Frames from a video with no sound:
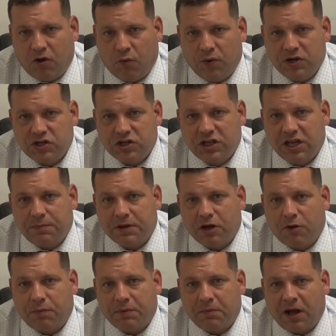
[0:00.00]
we should keep an
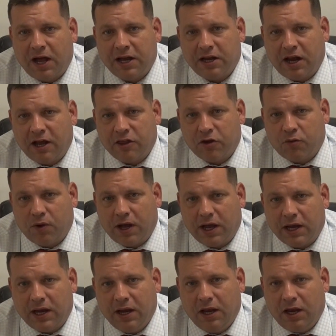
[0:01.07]
open mind either
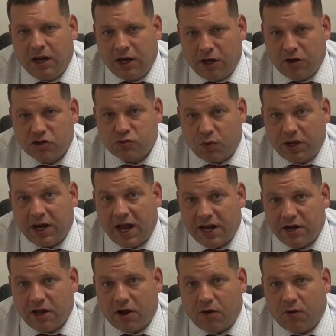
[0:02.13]
way. Here's what
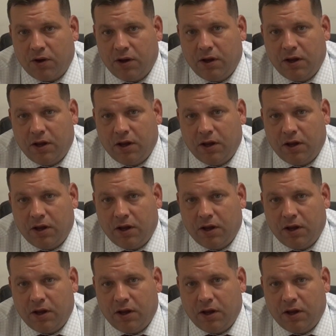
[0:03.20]
I know.